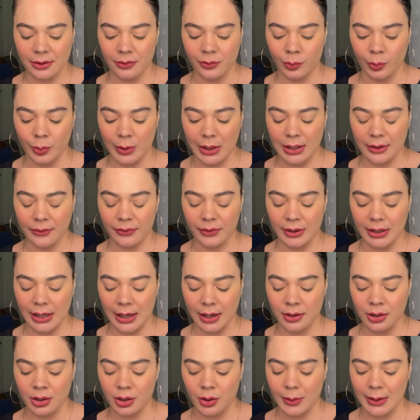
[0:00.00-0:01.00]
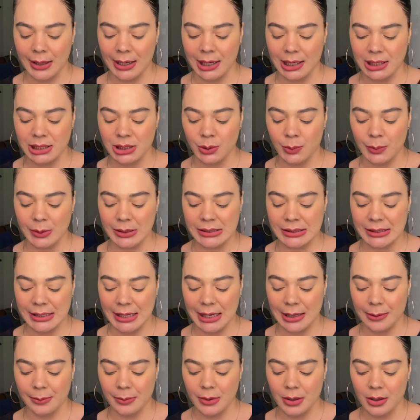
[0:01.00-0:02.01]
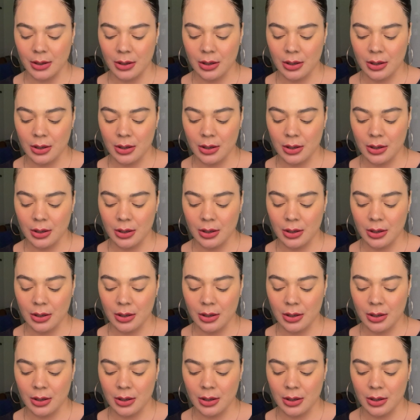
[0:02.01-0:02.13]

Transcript: weak for not knowing how to escape